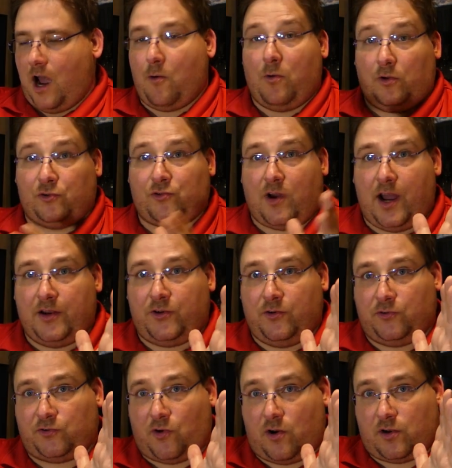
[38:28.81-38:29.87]
I will try
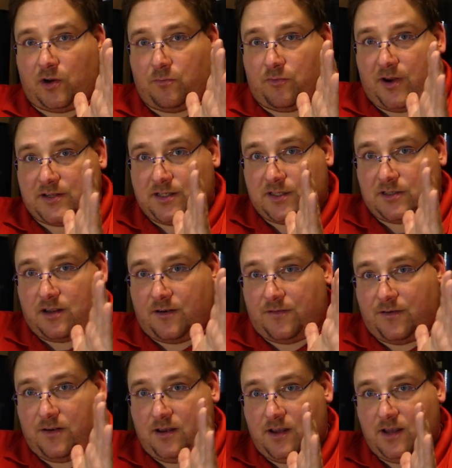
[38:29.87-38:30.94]
to start compressing
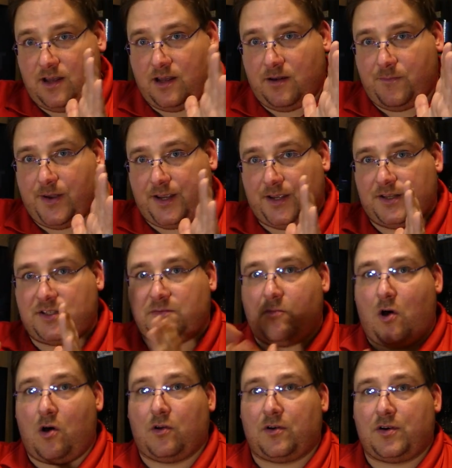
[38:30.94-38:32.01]
stuff, making it
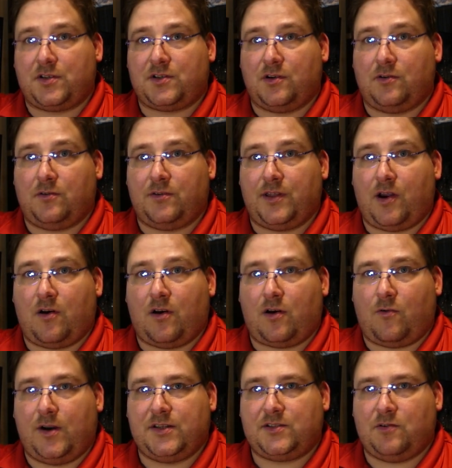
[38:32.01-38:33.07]
smaller so they aren't
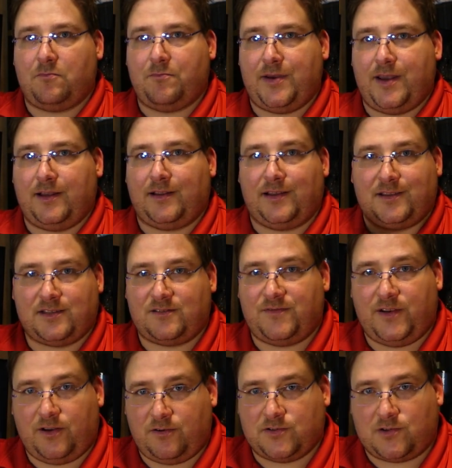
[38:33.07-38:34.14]
quite so big like this
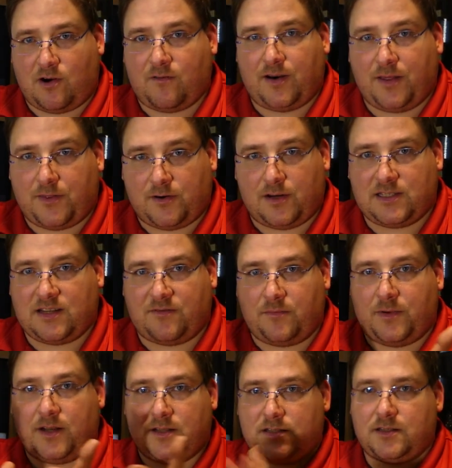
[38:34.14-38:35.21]
video is already 37
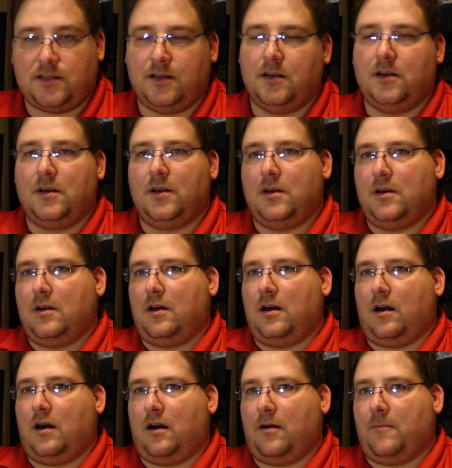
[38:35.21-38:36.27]
minutes.
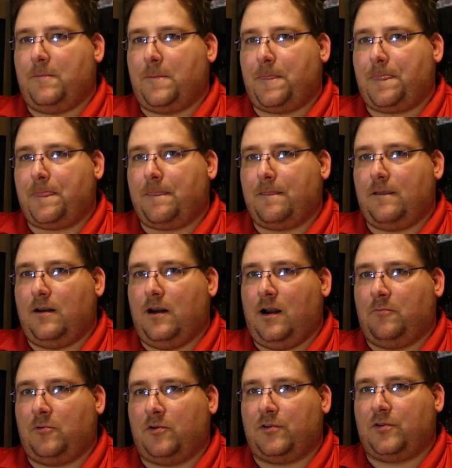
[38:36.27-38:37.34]
Um,
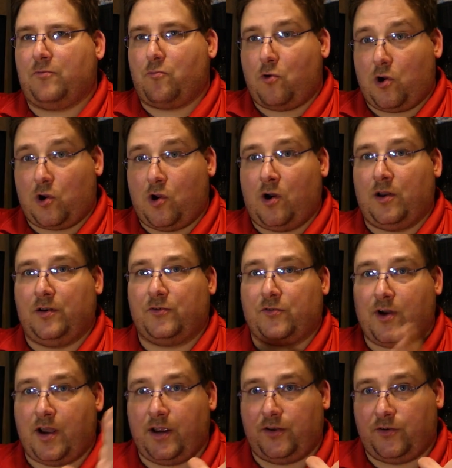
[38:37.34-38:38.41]
I'm going to work on
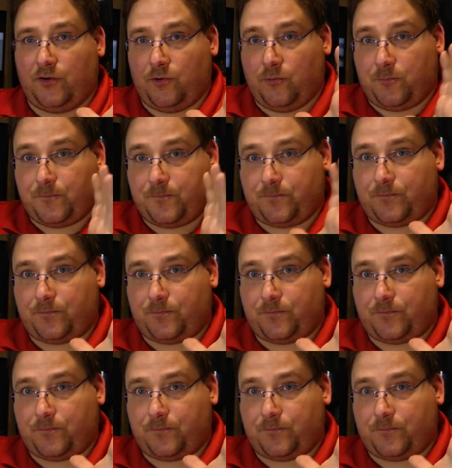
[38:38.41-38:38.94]
trying to